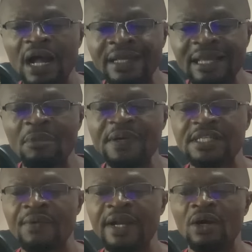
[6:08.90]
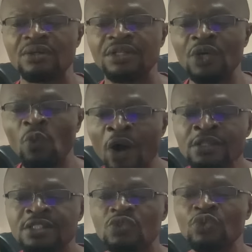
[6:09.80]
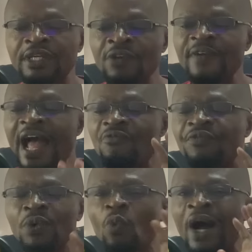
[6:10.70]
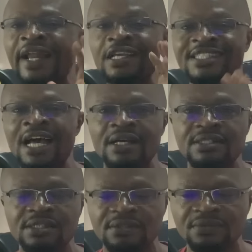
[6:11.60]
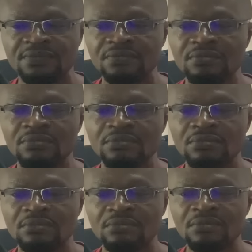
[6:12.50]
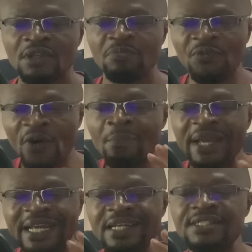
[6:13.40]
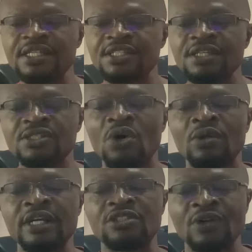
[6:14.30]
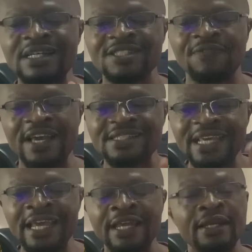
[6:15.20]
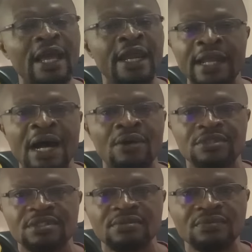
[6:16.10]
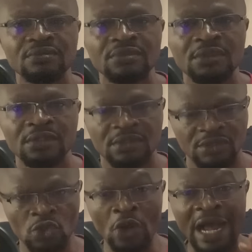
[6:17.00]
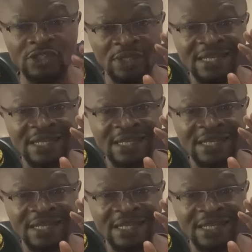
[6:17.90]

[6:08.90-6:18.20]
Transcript: under Maresca right now. He wants to give everyone a chance before making decisions on the transfers in and out. So, as you